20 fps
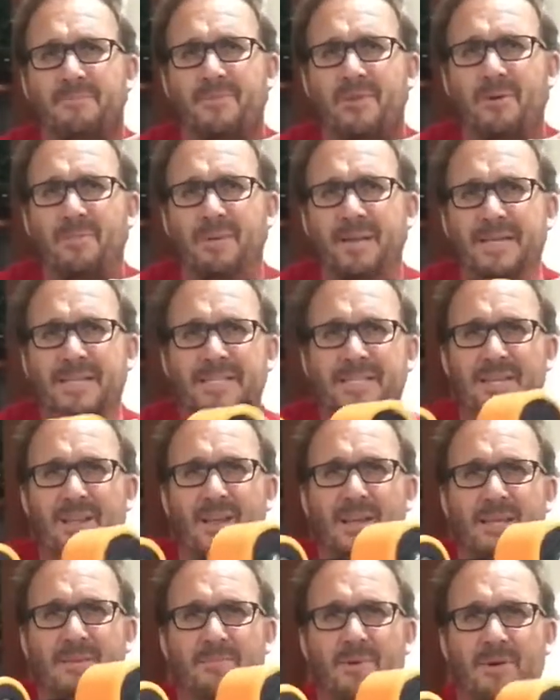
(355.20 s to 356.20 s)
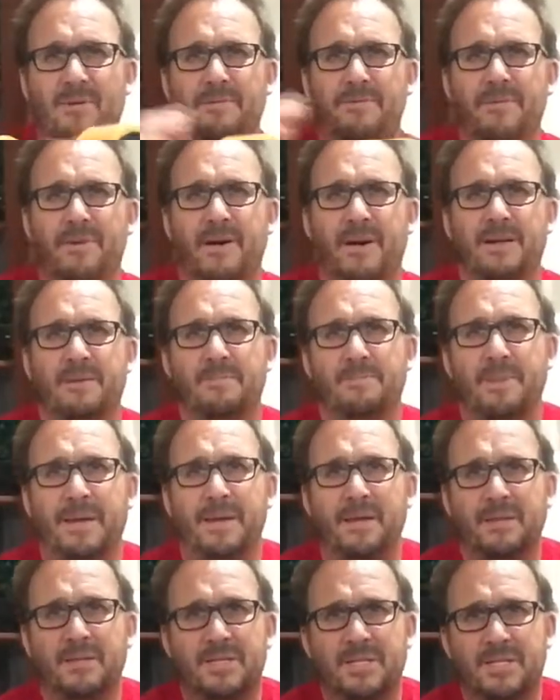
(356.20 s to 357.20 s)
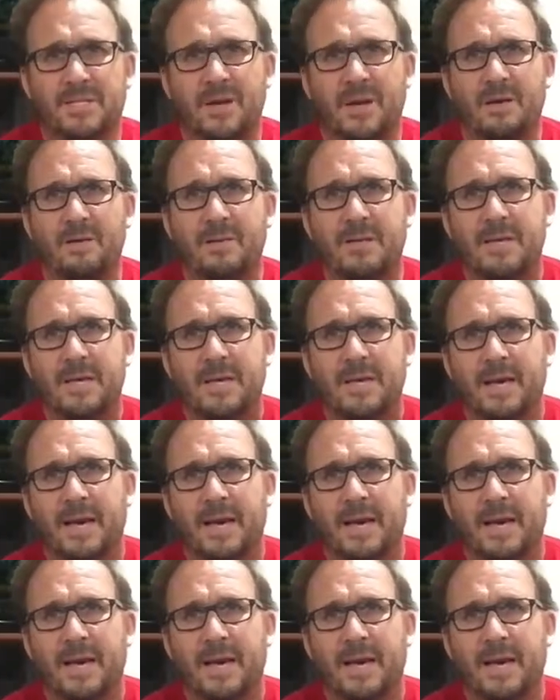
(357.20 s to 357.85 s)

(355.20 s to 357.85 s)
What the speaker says: probably a slightly modified and better designed